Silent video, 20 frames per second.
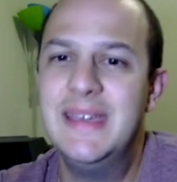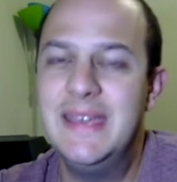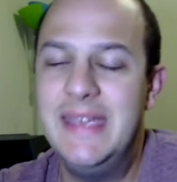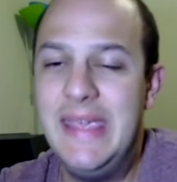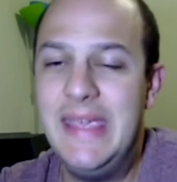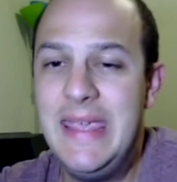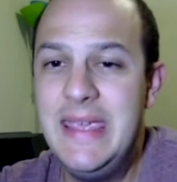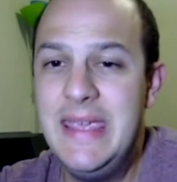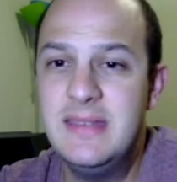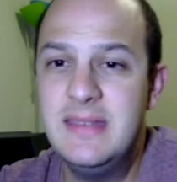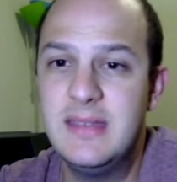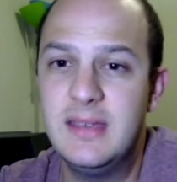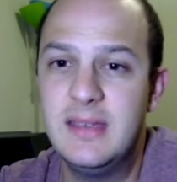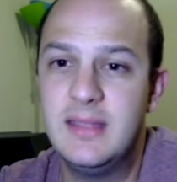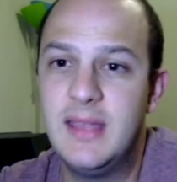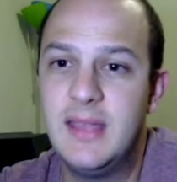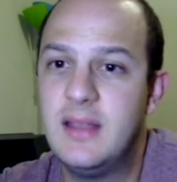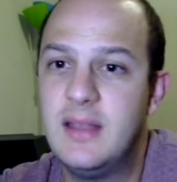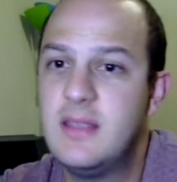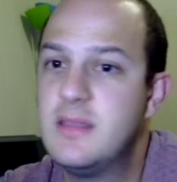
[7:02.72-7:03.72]
Eat
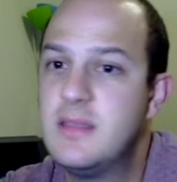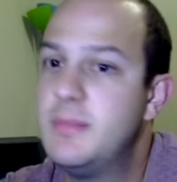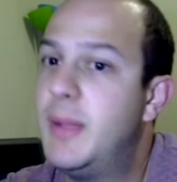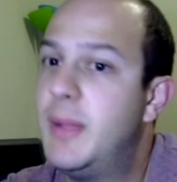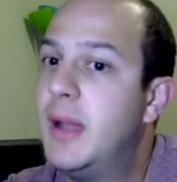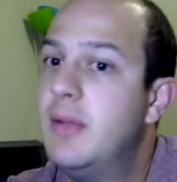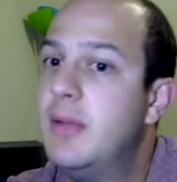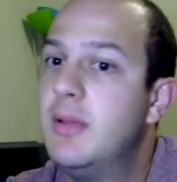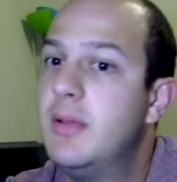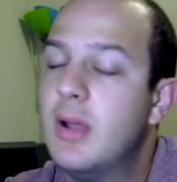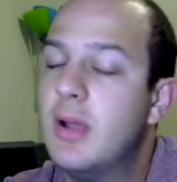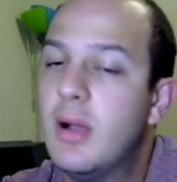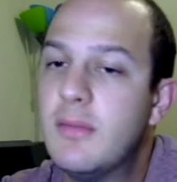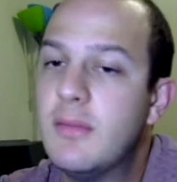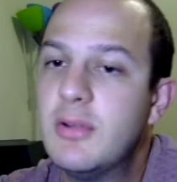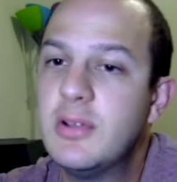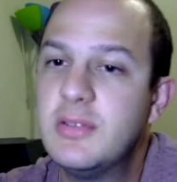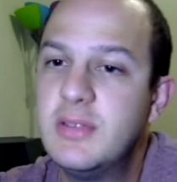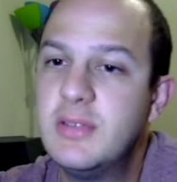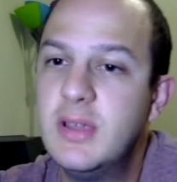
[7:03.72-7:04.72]
that Inspiring
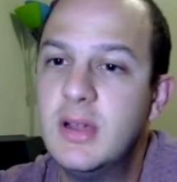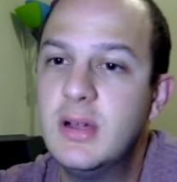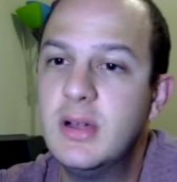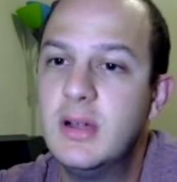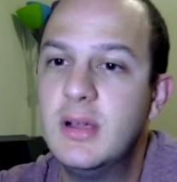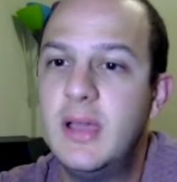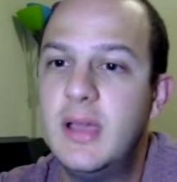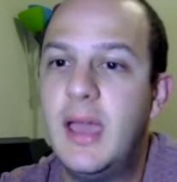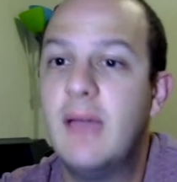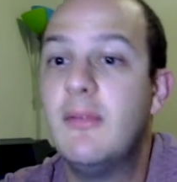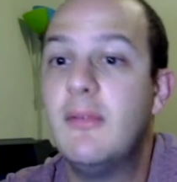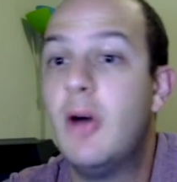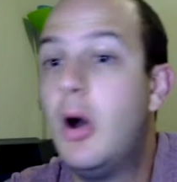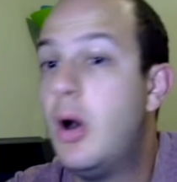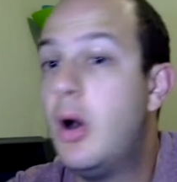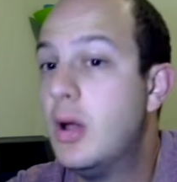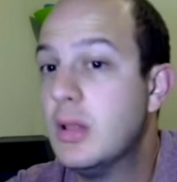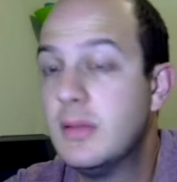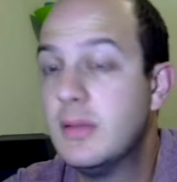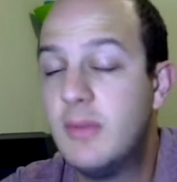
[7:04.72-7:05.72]
Overseer, have
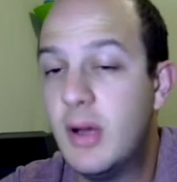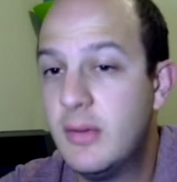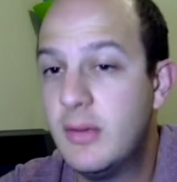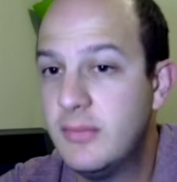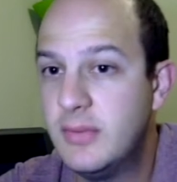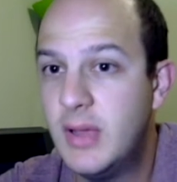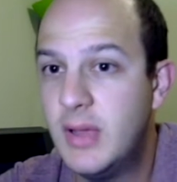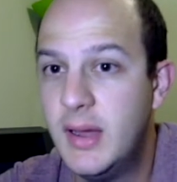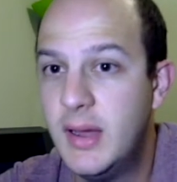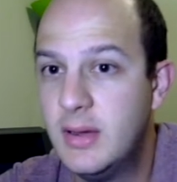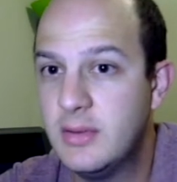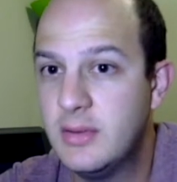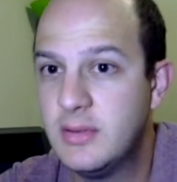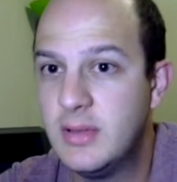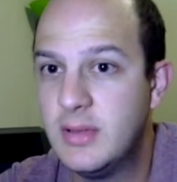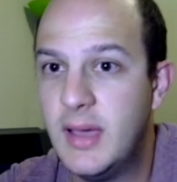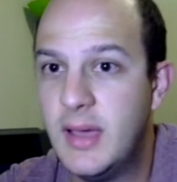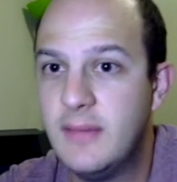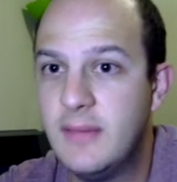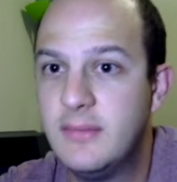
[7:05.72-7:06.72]
all of our flyers
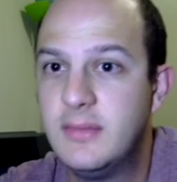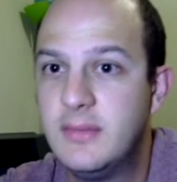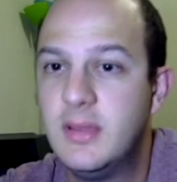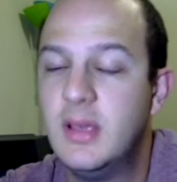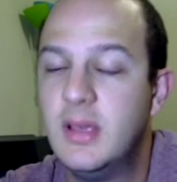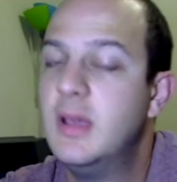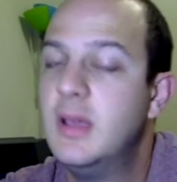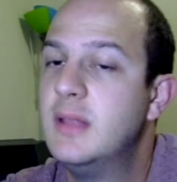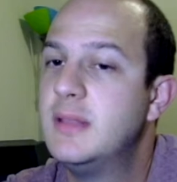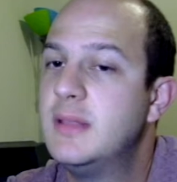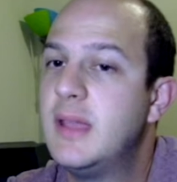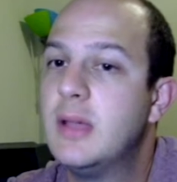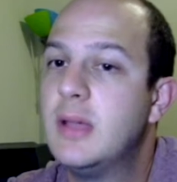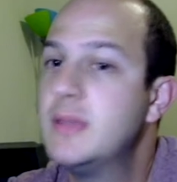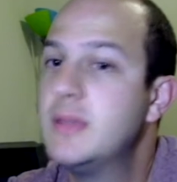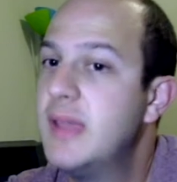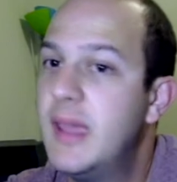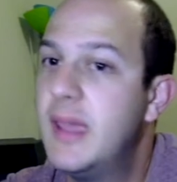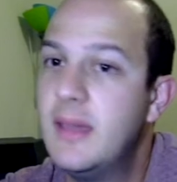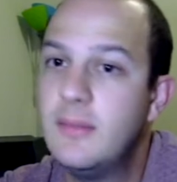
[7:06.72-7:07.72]
left. They
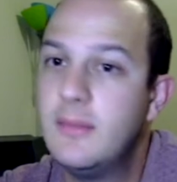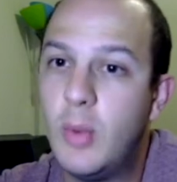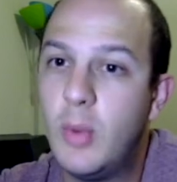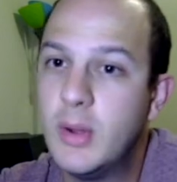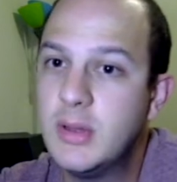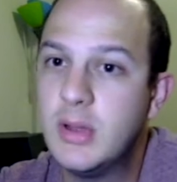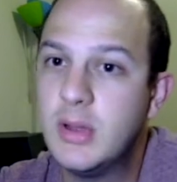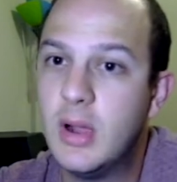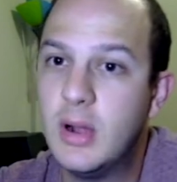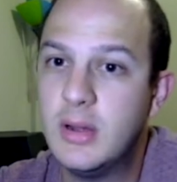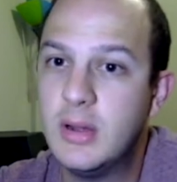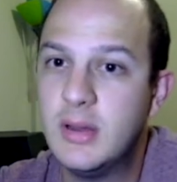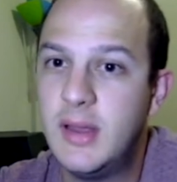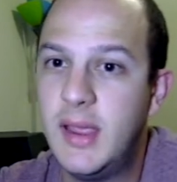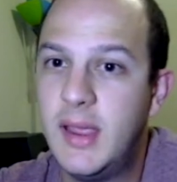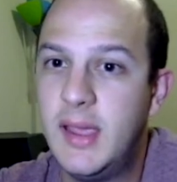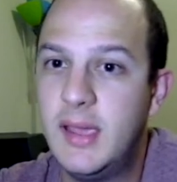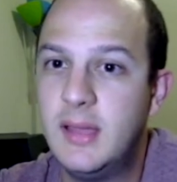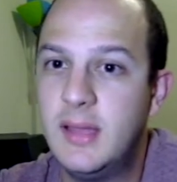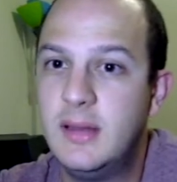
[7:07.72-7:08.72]
only have 1 card in
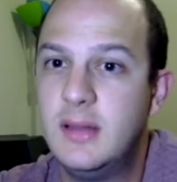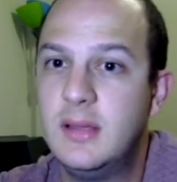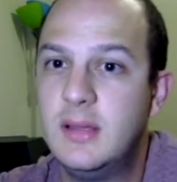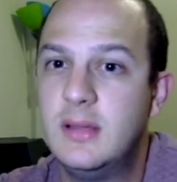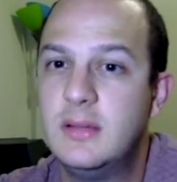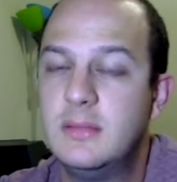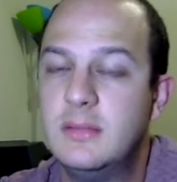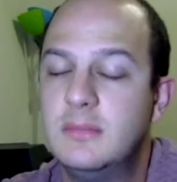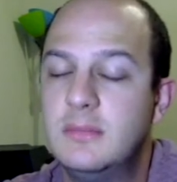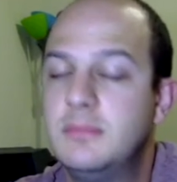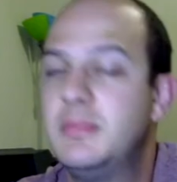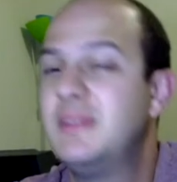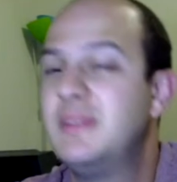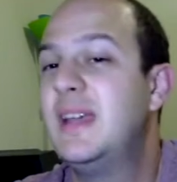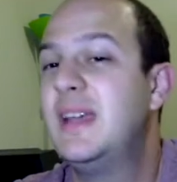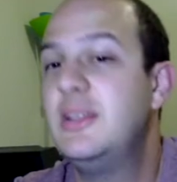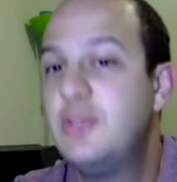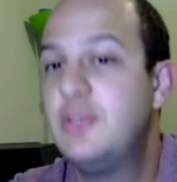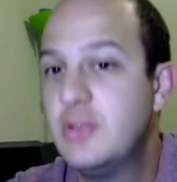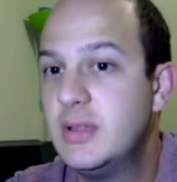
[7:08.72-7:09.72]
hand,
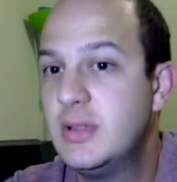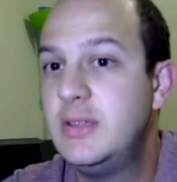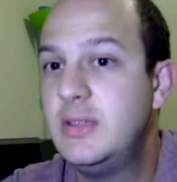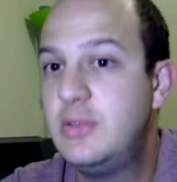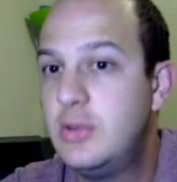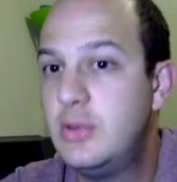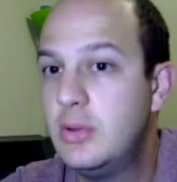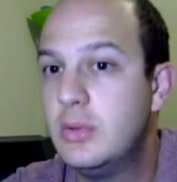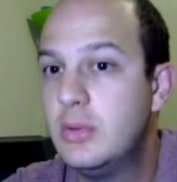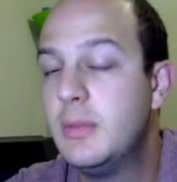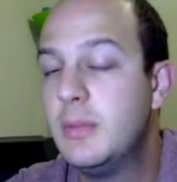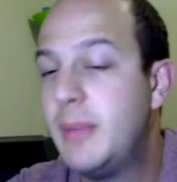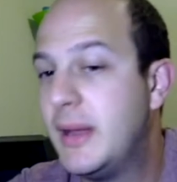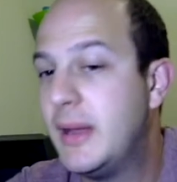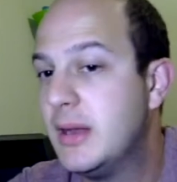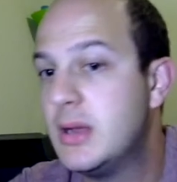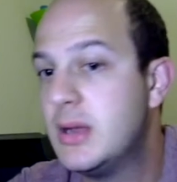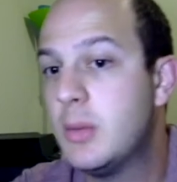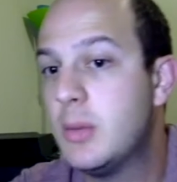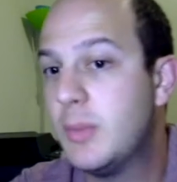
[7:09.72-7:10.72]
potentially 2,
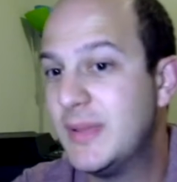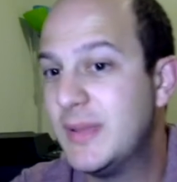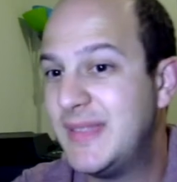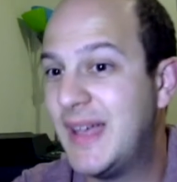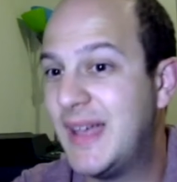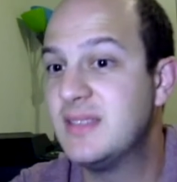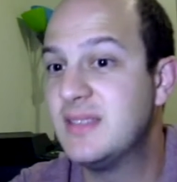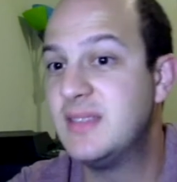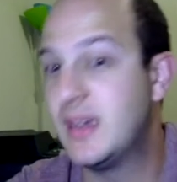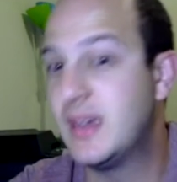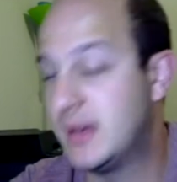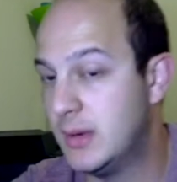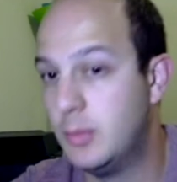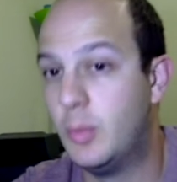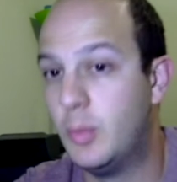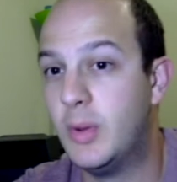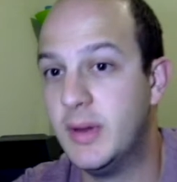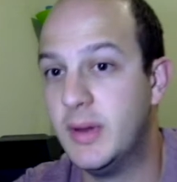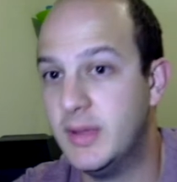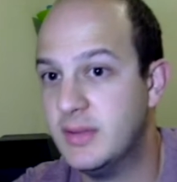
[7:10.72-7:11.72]
depending on what that second
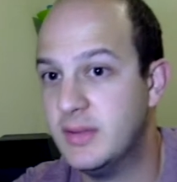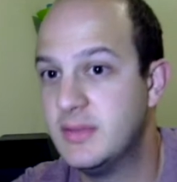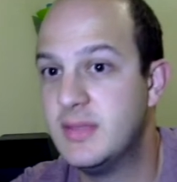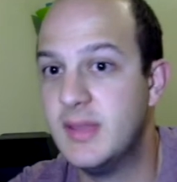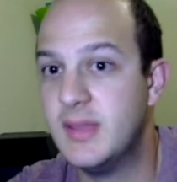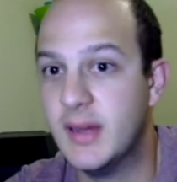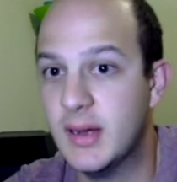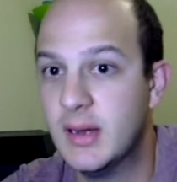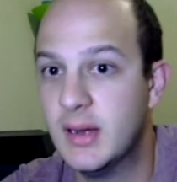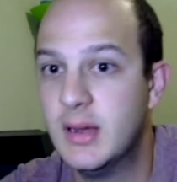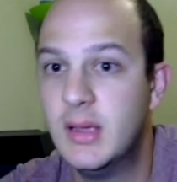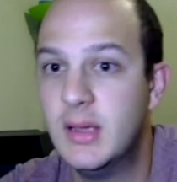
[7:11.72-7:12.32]
one is there.